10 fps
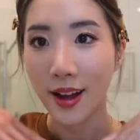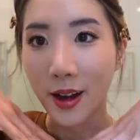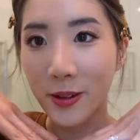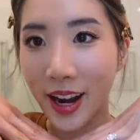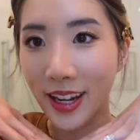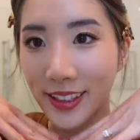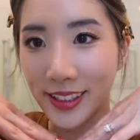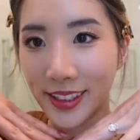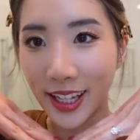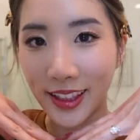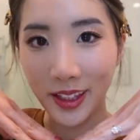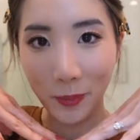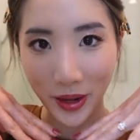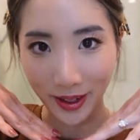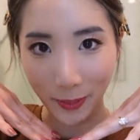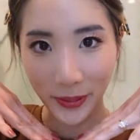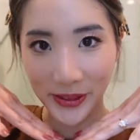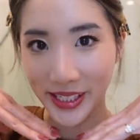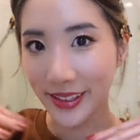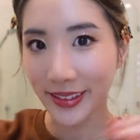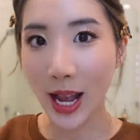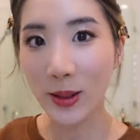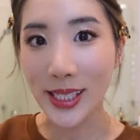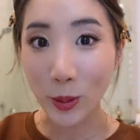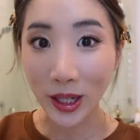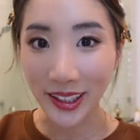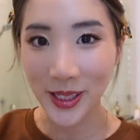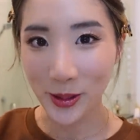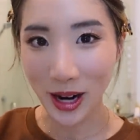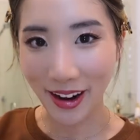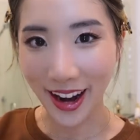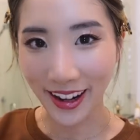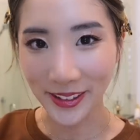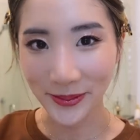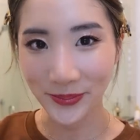All right. I think the makeup looks good now. Let's quickly do our hair.